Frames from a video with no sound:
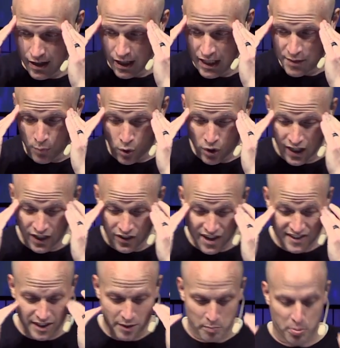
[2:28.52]
He's more
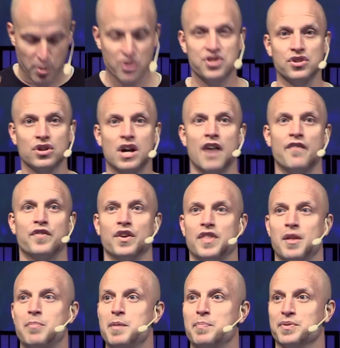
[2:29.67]
interested in personal comfort
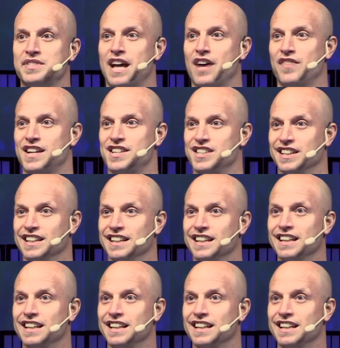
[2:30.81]
than people's salvation.